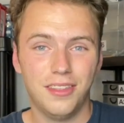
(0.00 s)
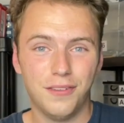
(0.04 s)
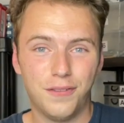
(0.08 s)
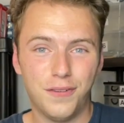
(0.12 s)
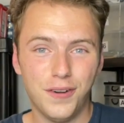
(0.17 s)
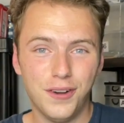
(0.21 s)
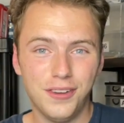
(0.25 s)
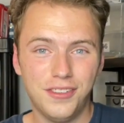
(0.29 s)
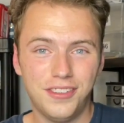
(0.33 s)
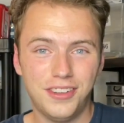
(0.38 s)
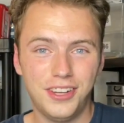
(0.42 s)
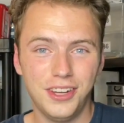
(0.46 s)
The
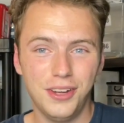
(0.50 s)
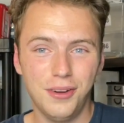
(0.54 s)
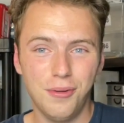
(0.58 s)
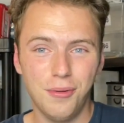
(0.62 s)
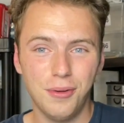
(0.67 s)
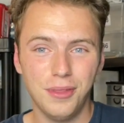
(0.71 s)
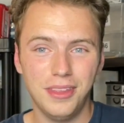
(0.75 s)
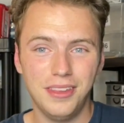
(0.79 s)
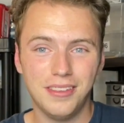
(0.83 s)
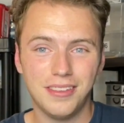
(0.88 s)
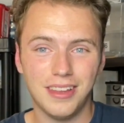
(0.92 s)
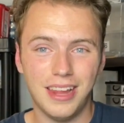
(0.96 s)
first 2
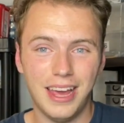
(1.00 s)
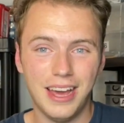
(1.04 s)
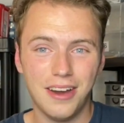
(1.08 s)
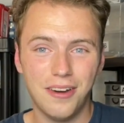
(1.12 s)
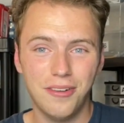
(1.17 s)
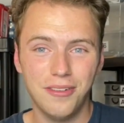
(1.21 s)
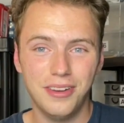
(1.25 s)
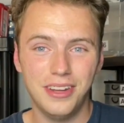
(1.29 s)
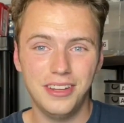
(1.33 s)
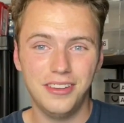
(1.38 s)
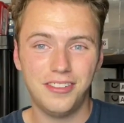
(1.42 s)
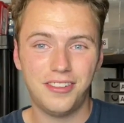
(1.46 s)
were these
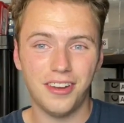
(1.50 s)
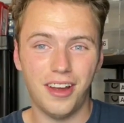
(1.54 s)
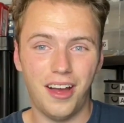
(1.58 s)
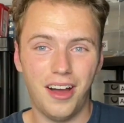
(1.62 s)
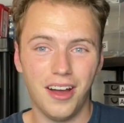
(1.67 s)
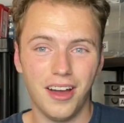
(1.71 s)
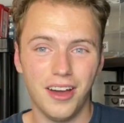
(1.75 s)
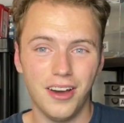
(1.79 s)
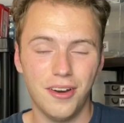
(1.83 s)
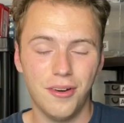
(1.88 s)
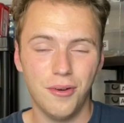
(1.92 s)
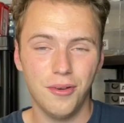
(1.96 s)
Lego
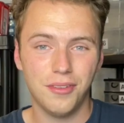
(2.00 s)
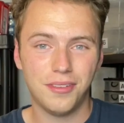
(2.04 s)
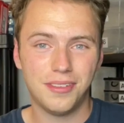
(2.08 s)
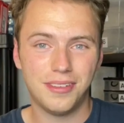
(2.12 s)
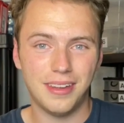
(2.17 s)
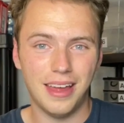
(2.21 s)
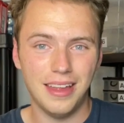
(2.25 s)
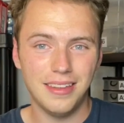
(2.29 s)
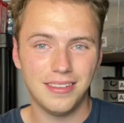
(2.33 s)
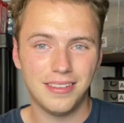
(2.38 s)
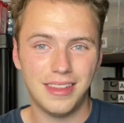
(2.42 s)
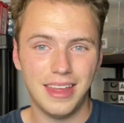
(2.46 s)
Ninjago
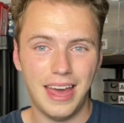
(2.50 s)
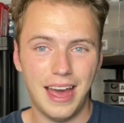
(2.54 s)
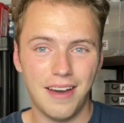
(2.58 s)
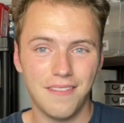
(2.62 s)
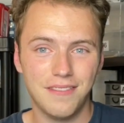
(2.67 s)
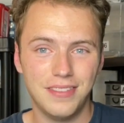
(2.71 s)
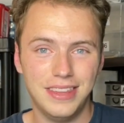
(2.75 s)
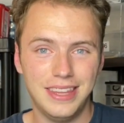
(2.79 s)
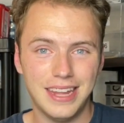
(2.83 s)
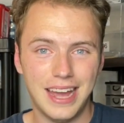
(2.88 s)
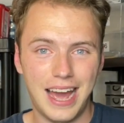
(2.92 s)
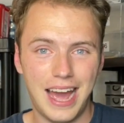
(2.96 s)
sets. They
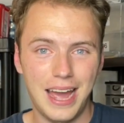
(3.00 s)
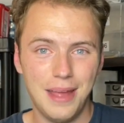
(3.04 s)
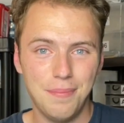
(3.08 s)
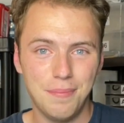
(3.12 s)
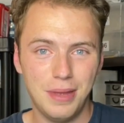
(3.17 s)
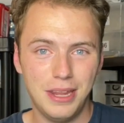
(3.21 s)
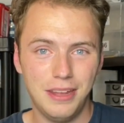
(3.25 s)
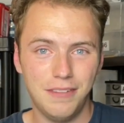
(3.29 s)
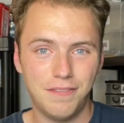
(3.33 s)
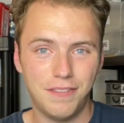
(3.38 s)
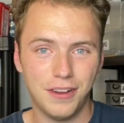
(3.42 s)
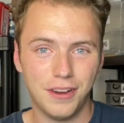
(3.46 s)
have 9
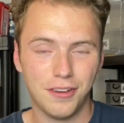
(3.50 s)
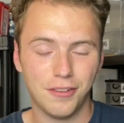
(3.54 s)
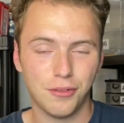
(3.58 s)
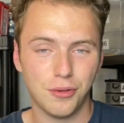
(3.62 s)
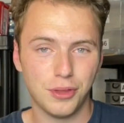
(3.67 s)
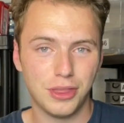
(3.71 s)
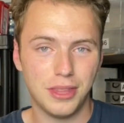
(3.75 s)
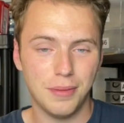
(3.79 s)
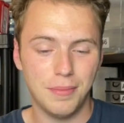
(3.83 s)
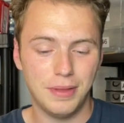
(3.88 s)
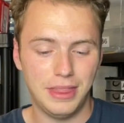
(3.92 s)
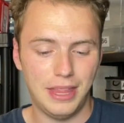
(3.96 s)
minifigures
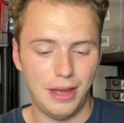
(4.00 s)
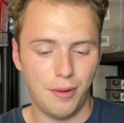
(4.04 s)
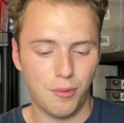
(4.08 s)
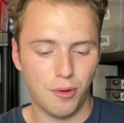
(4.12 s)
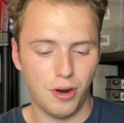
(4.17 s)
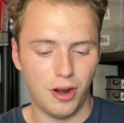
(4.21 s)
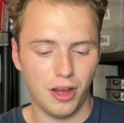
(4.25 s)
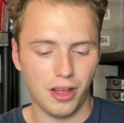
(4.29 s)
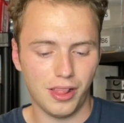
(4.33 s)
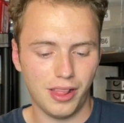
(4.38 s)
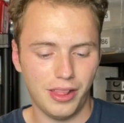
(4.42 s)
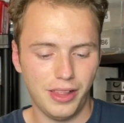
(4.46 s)
with them, and they
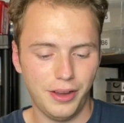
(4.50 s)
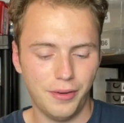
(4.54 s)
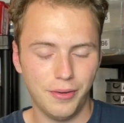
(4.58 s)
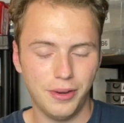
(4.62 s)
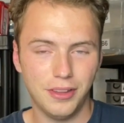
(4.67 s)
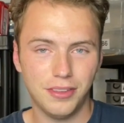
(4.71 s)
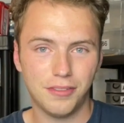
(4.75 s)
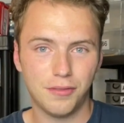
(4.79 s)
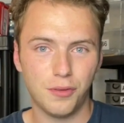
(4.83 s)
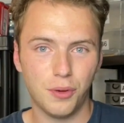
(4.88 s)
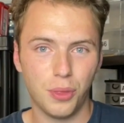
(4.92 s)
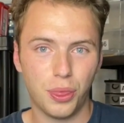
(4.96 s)
were on
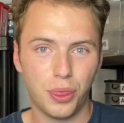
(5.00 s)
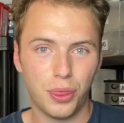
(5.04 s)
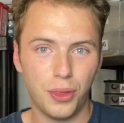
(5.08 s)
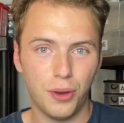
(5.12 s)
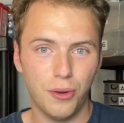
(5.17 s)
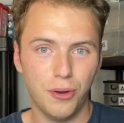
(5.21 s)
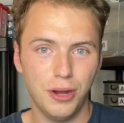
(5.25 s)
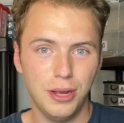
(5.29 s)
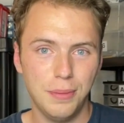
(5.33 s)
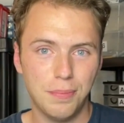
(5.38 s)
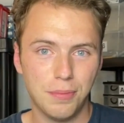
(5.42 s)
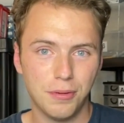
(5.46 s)
clearance for
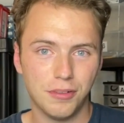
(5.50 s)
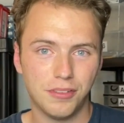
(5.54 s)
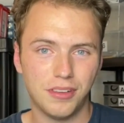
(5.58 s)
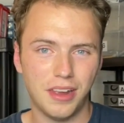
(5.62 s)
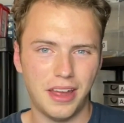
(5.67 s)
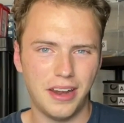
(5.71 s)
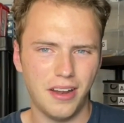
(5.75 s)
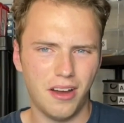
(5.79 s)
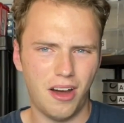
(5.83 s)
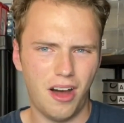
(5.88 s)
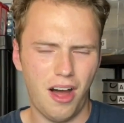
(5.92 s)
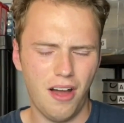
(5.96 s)

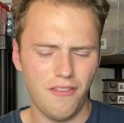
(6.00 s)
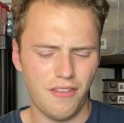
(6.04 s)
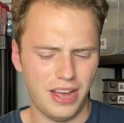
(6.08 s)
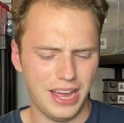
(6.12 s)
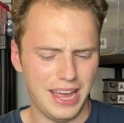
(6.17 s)
30% off.